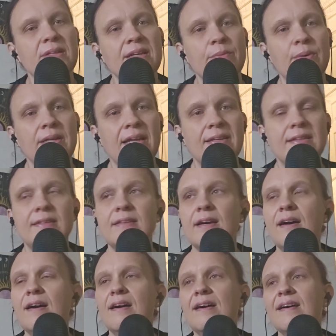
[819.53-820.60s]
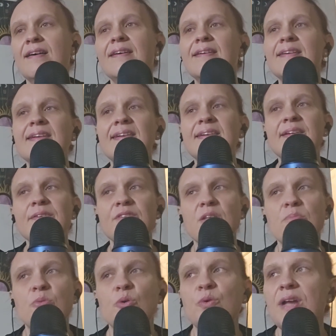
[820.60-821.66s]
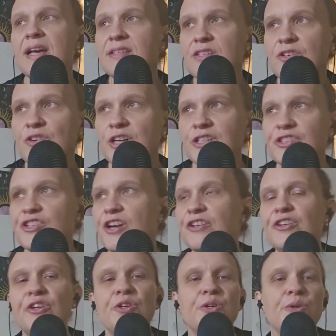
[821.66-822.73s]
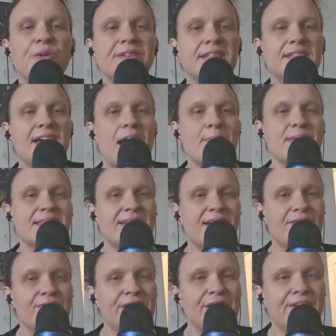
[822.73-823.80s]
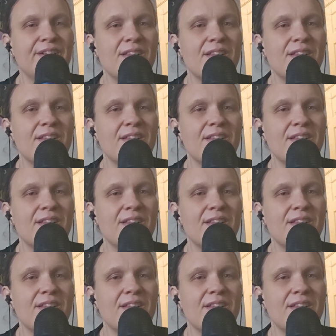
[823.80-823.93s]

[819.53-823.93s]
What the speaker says: like when I did the moon has a crush on you and the time is not real.